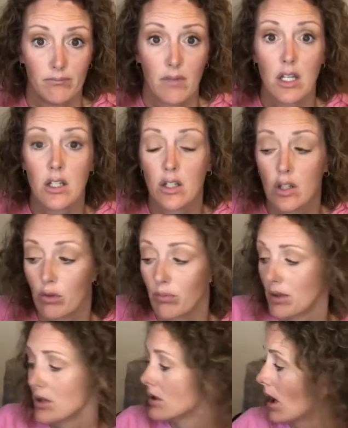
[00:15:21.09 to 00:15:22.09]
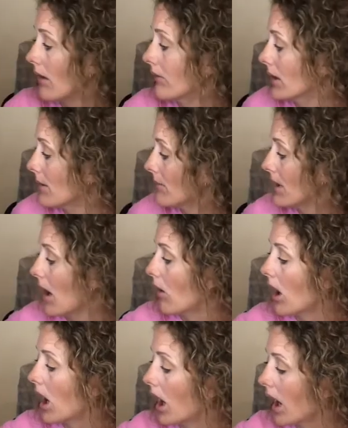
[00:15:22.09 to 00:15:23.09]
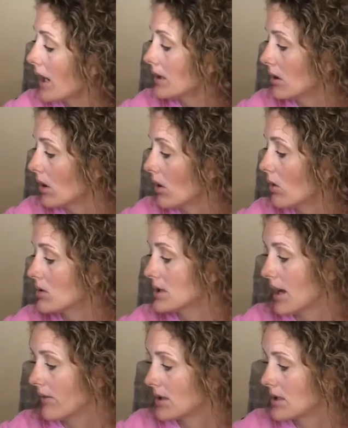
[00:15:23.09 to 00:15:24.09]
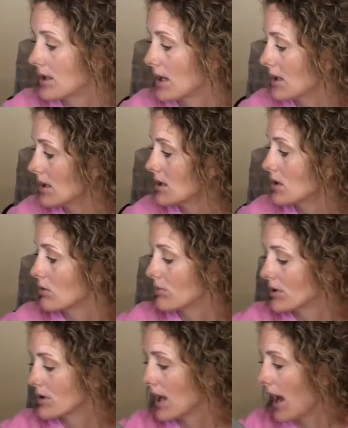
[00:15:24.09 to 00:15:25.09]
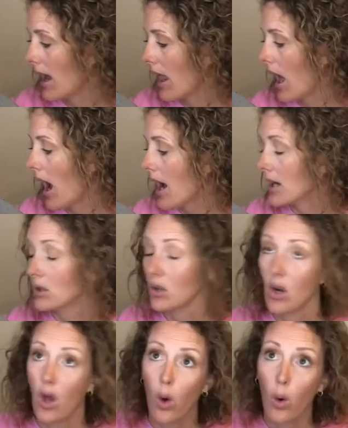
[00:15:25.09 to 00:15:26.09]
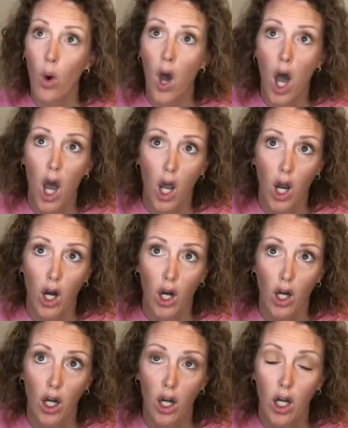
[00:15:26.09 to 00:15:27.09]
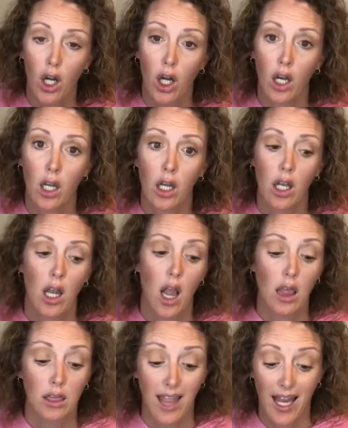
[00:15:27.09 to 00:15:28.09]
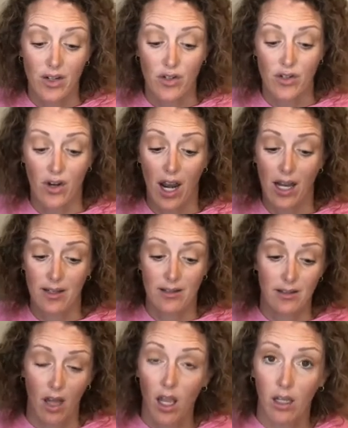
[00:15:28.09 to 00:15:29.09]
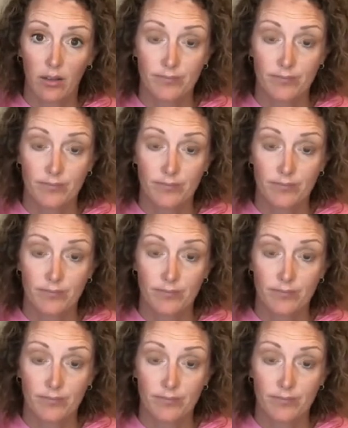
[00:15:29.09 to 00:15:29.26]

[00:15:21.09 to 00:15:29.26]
Super soft lip. Now I know, devastated, super sad, I know our liners are out of stock.